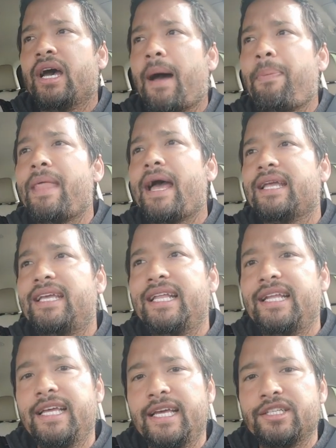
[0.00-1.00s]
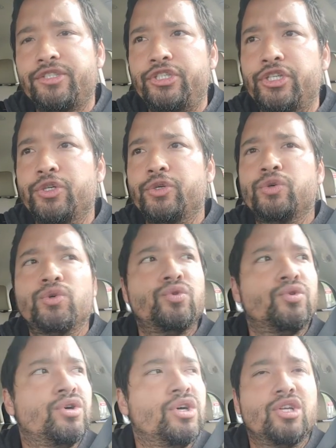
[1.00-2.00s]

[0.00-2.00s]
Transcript: I'm not getting it to,